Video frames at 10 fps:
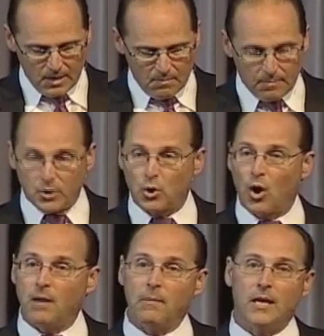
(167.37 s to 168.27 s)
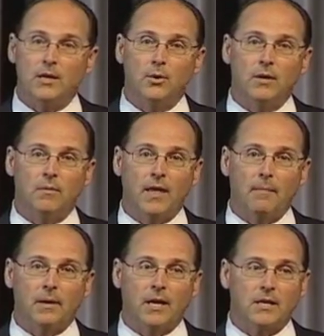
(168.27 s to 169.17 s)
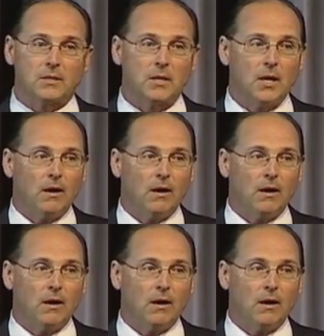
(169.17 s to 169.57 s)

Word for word: maybe joining me in doing with that because